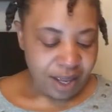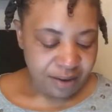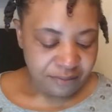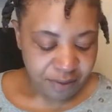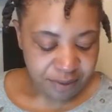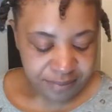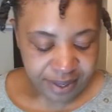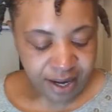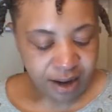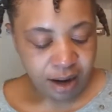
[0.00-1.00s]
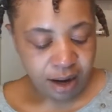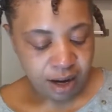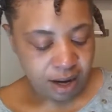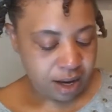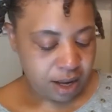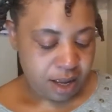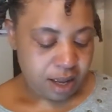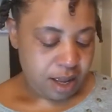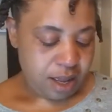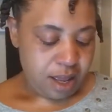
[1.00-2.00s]
And from there,
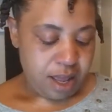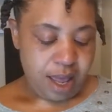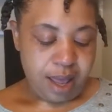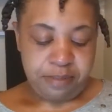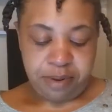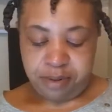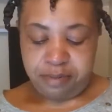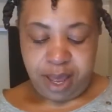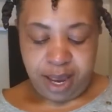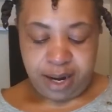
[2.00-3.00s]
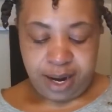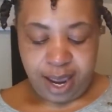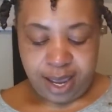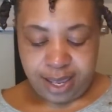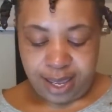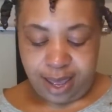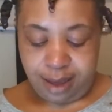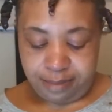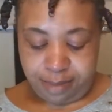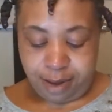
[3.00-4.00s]
I put my
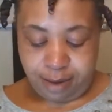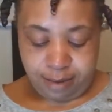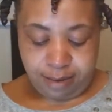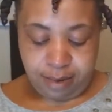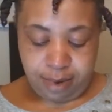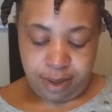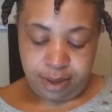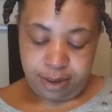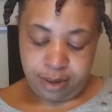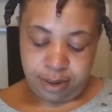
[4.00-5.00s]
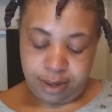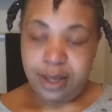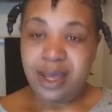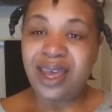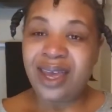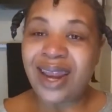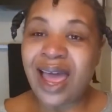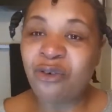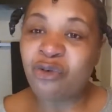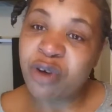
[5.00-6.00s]
nightcap on and
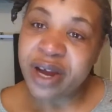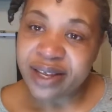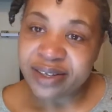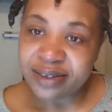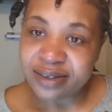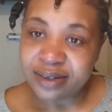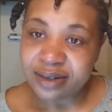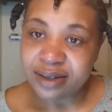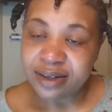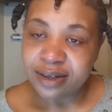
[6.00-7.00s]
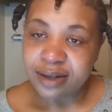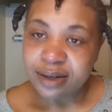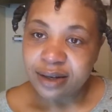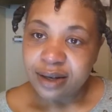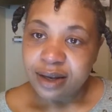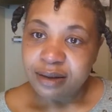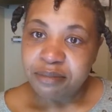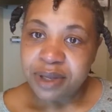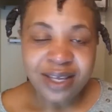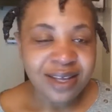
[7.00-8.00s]
I rest
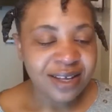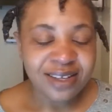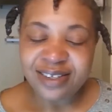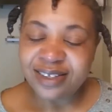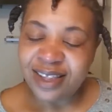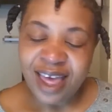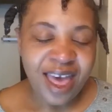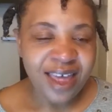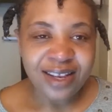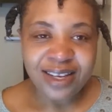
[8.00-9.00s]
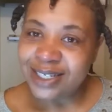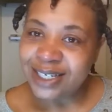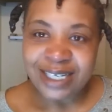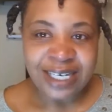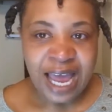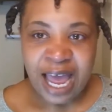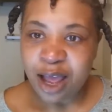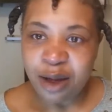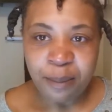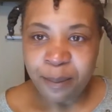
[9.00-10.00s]
because that did not
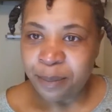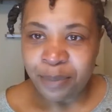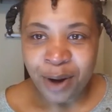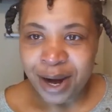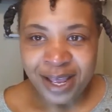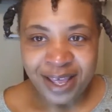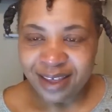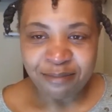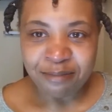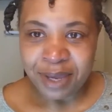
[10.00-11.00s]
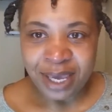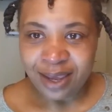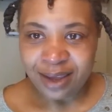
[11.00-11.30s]
break me.